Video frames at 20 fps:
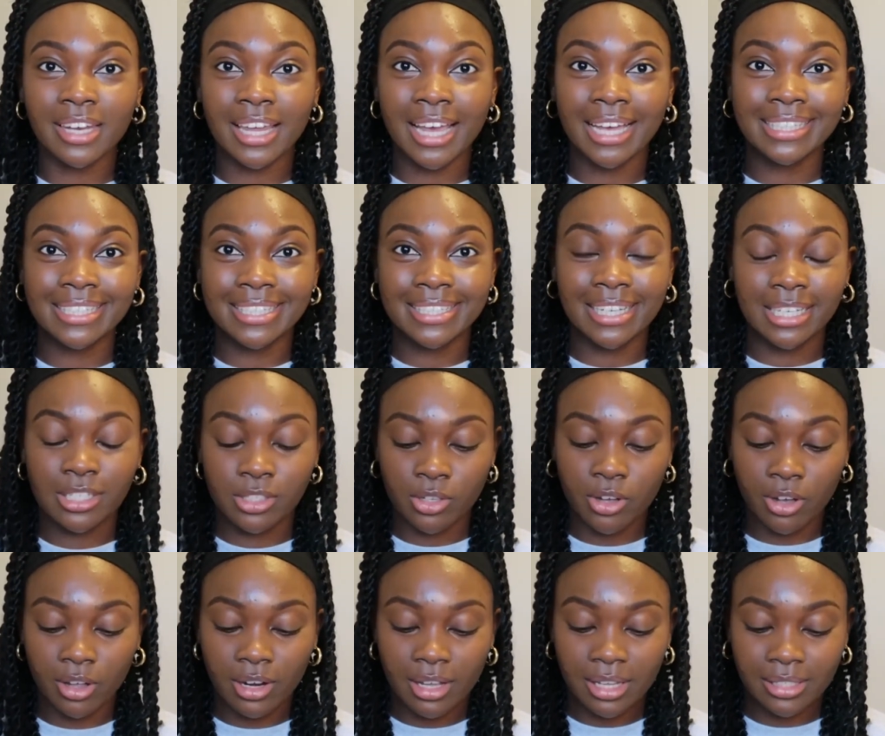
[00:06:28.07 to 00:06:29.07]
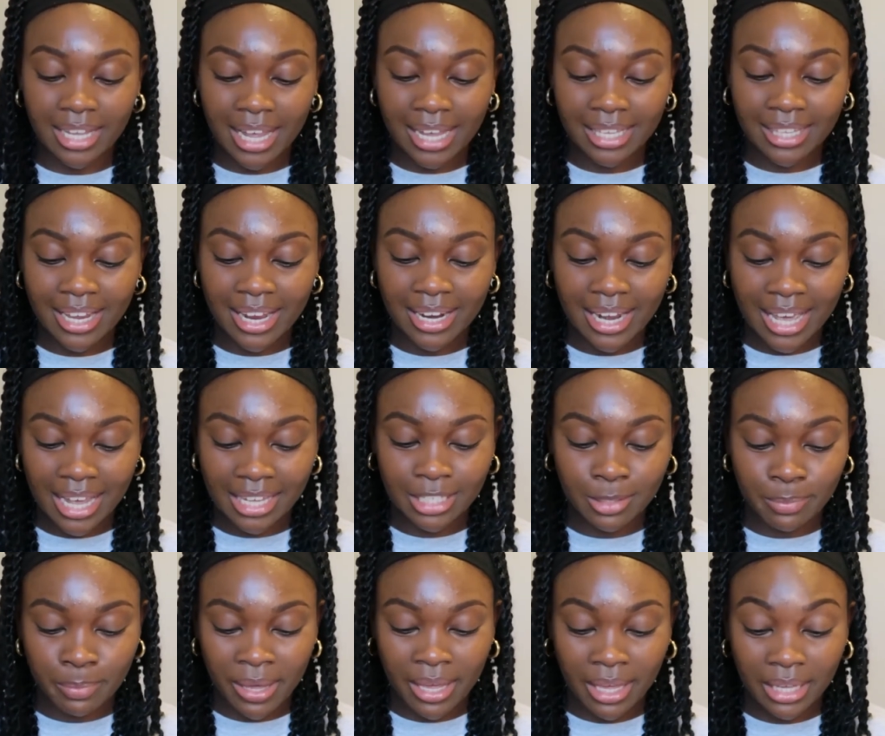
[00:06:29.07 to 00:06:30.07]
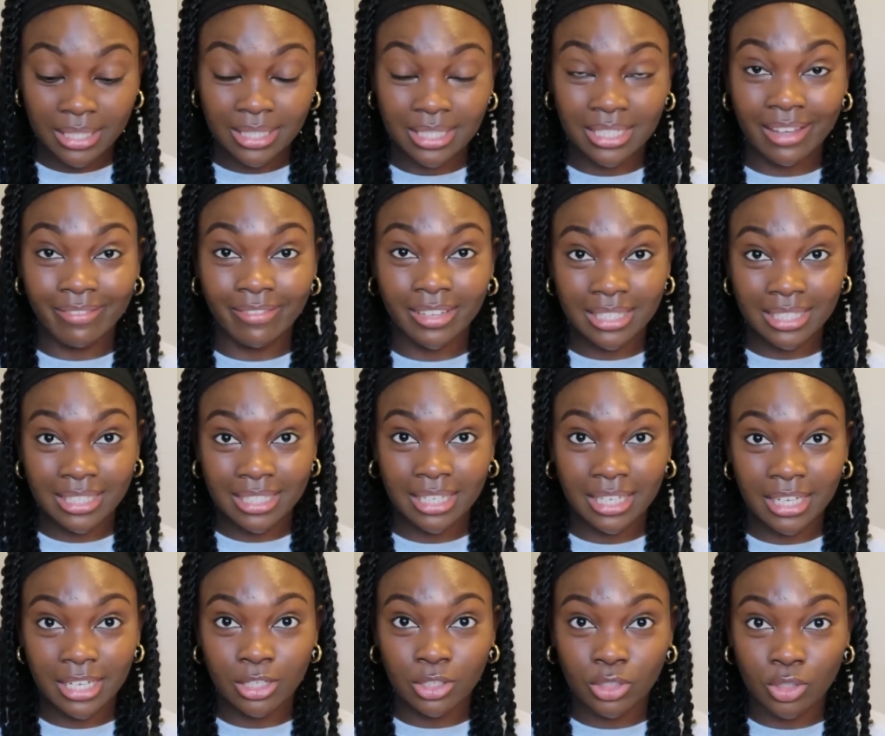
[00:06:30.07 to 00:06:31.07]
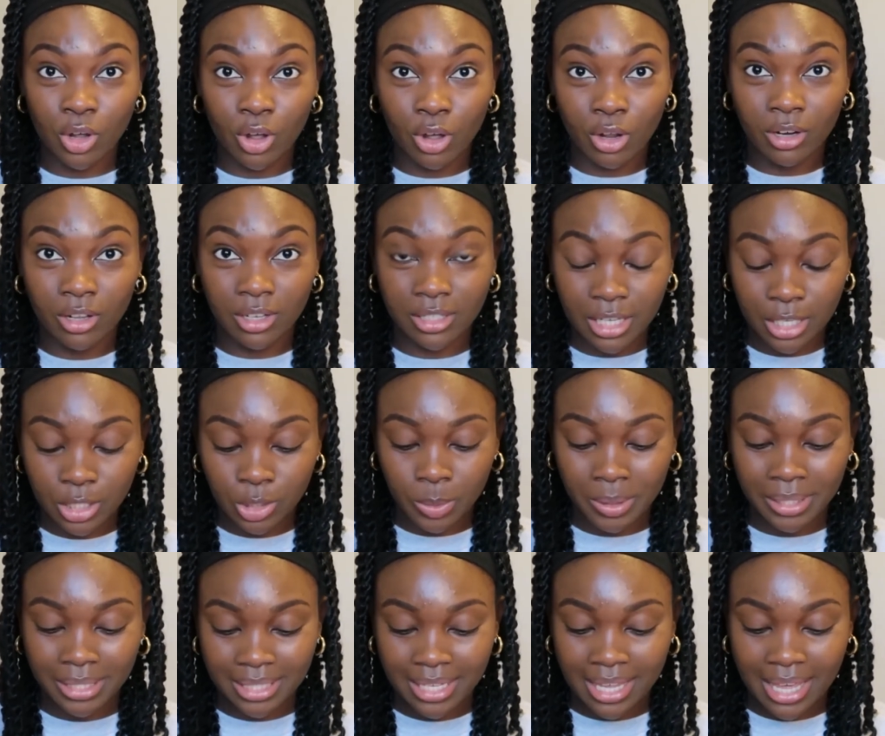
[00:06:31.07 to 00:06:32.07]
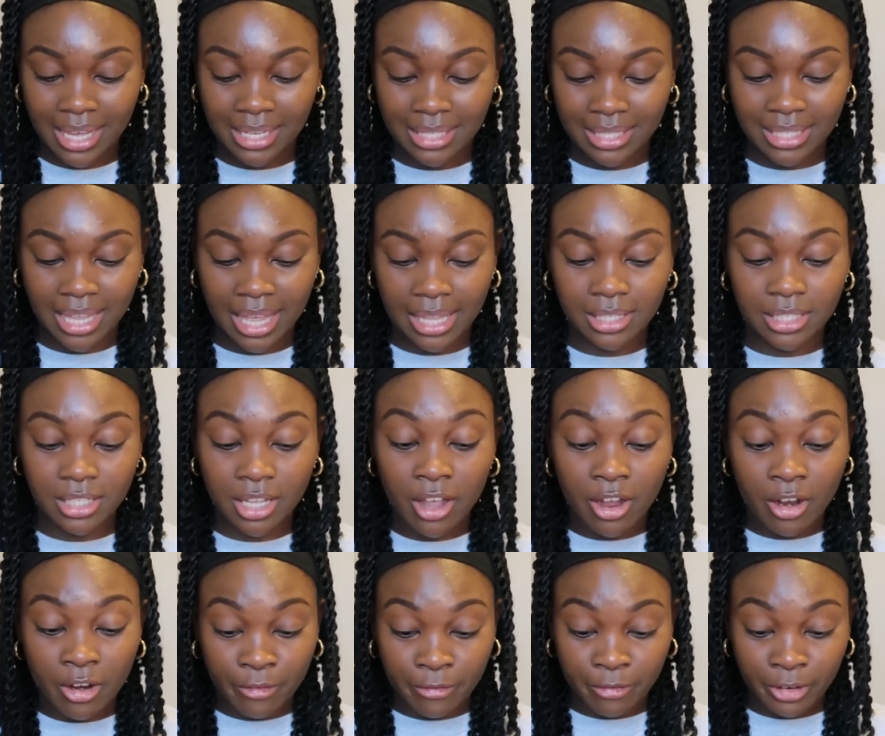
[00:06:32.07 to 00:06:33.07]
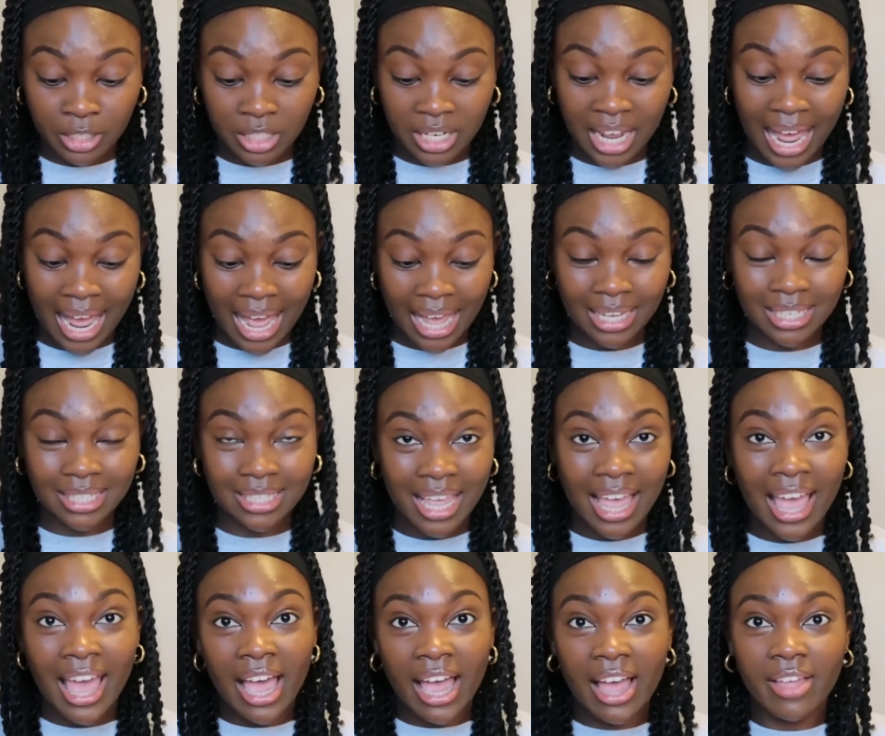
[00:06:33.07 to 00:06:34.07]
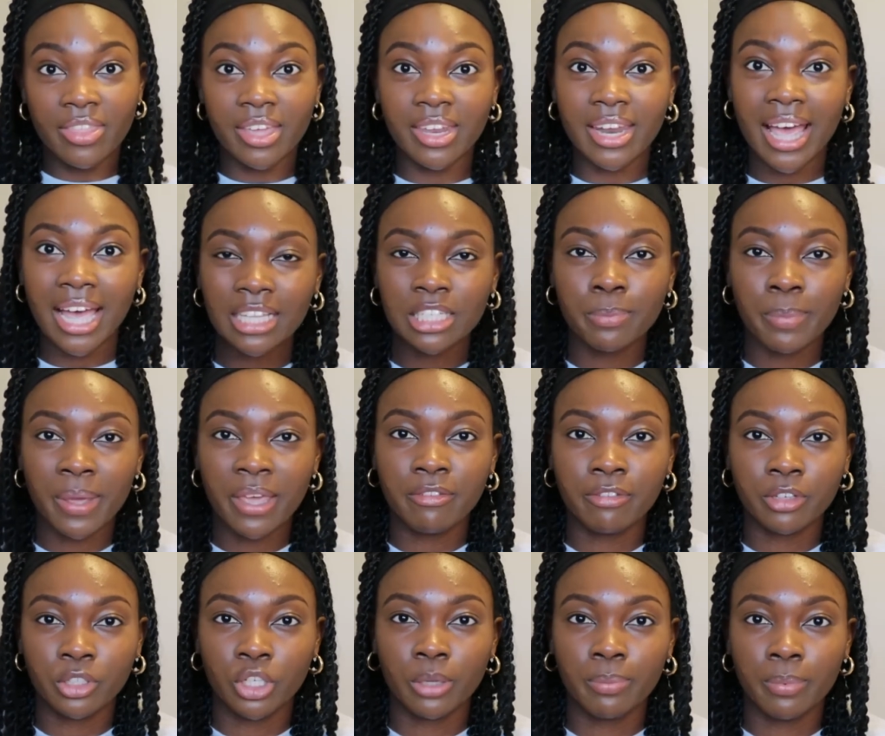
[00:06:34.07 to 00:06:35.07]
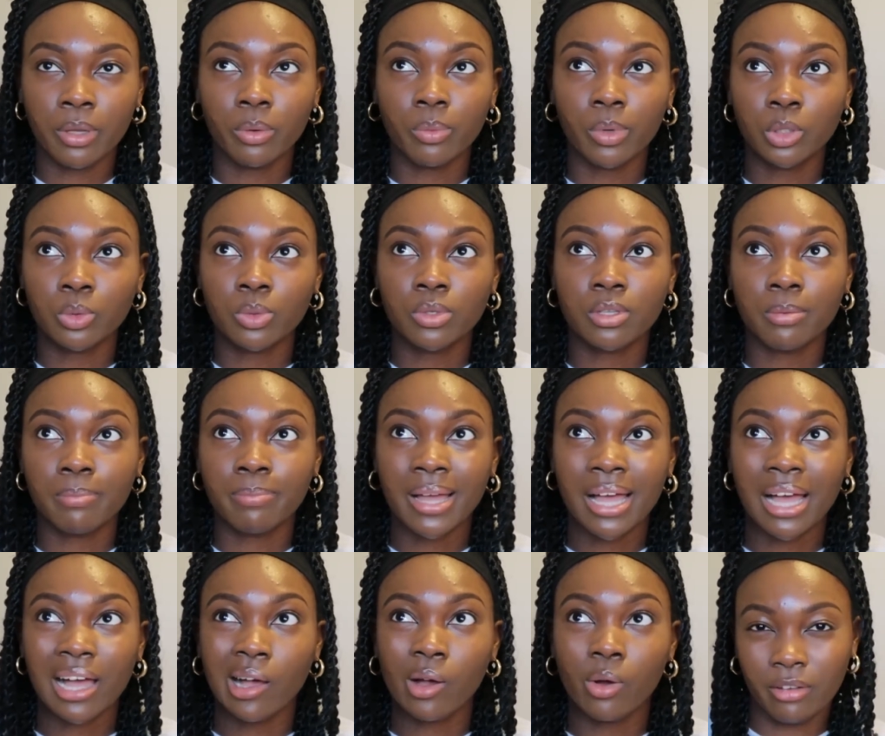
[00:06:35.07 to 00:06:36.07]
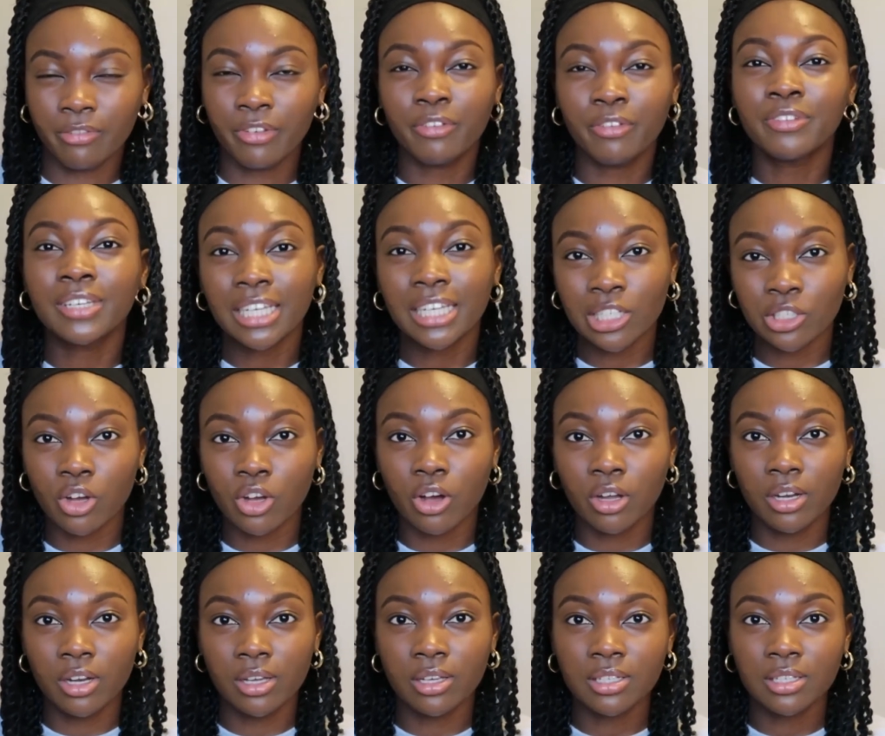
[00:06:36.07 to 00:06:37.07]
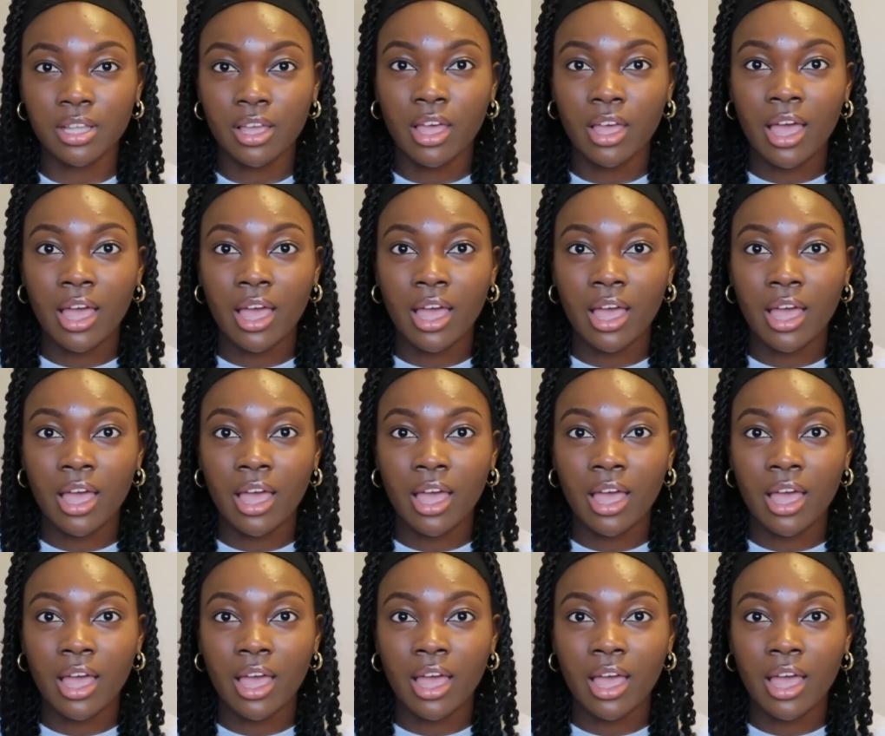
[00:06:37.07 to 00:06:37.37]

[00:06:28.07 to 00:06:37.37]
$96, I then had to pay $17.28 for tax, and then I had to pay for shipping, which was about $15.